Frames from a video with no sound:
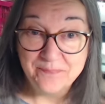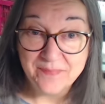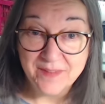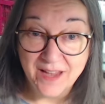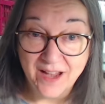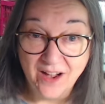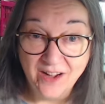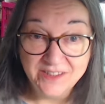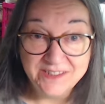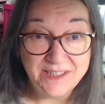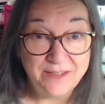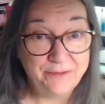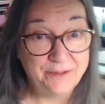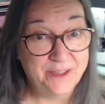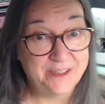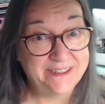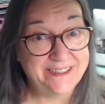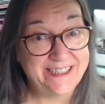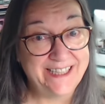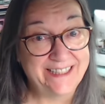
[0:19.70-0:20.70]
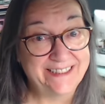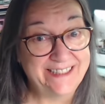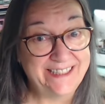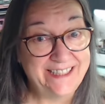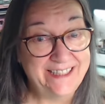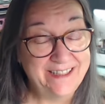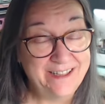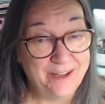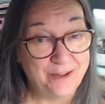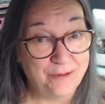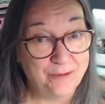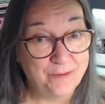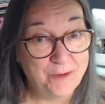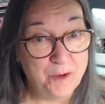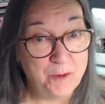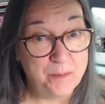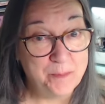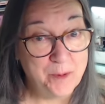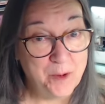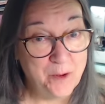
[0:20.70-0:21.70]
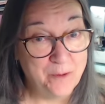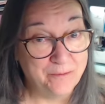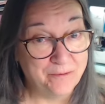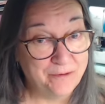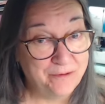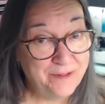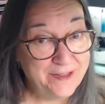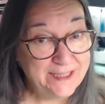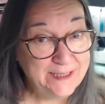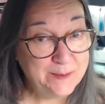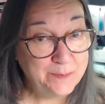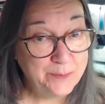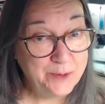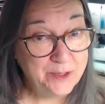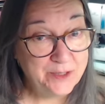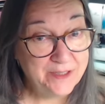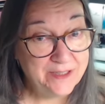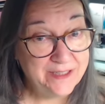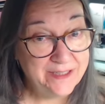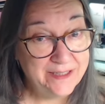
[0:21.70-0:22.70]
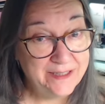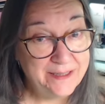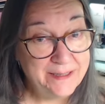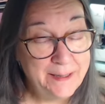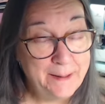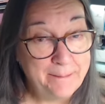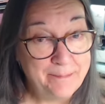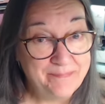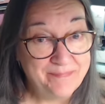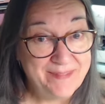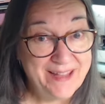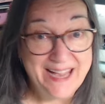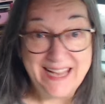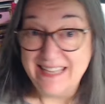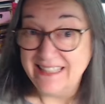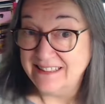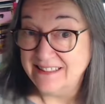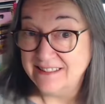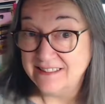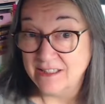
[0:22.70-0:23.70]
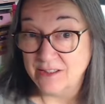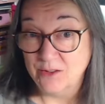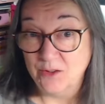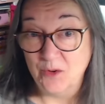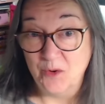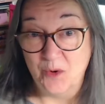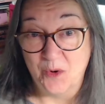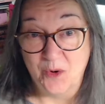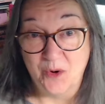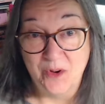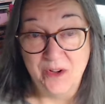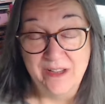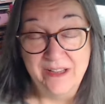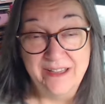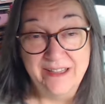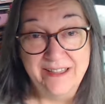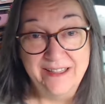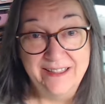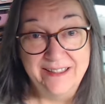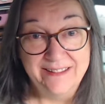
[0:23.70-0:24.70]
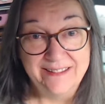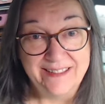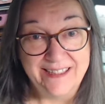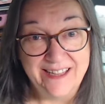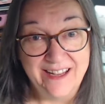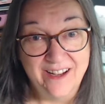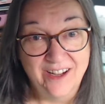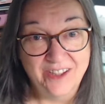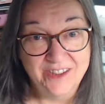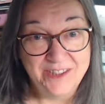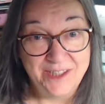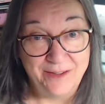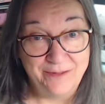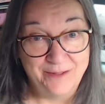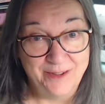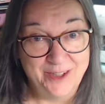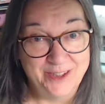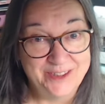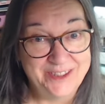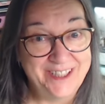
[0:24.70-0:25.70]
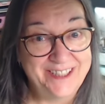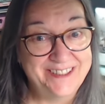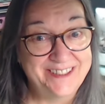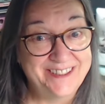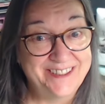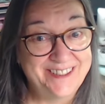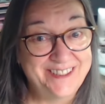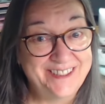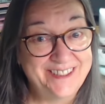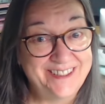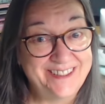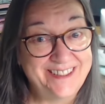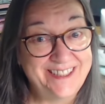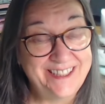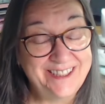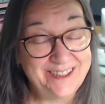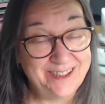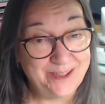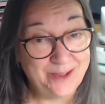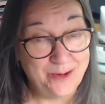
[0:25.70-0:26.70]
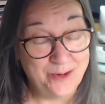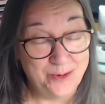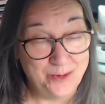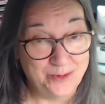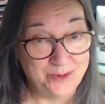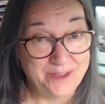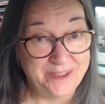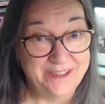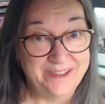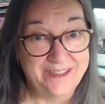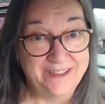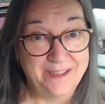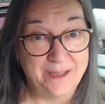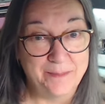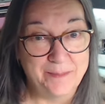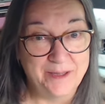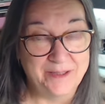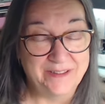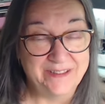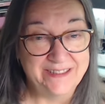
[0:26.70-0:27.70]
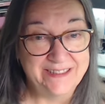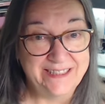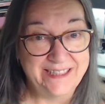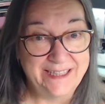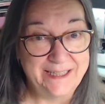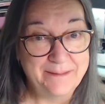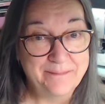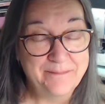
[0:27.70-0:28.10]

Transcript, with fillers: Artifartiani Farty Annie group on Facebook and or the Artifartists Fartists Discord community.